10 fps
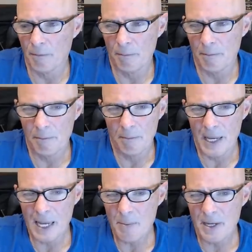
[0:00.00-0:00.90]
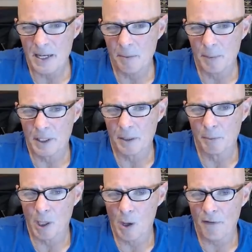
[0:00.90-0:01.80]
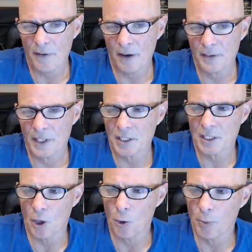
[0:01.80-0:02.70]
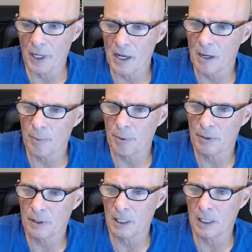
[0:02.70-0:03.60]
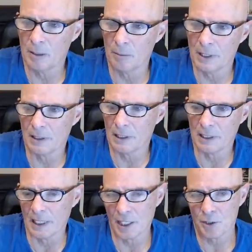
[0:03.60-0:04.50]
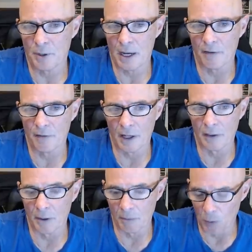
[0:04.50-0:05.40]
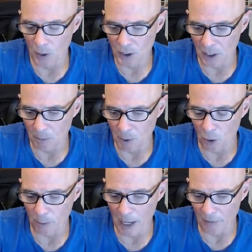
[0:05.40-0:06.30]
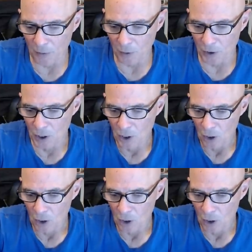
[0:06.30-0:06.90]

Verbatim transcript: maybe, but the blow off valve doesn't open up um, and, unless you have on the the ones on the blower manifolds